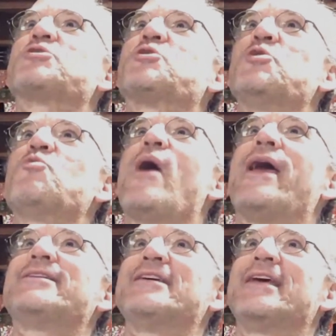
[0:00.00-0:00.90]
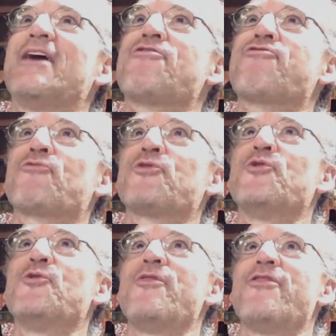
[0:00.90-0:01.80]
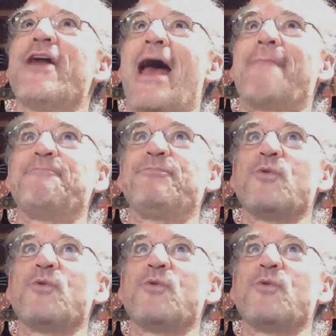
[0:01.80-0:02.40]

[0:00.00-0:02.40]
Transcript: good way to get through that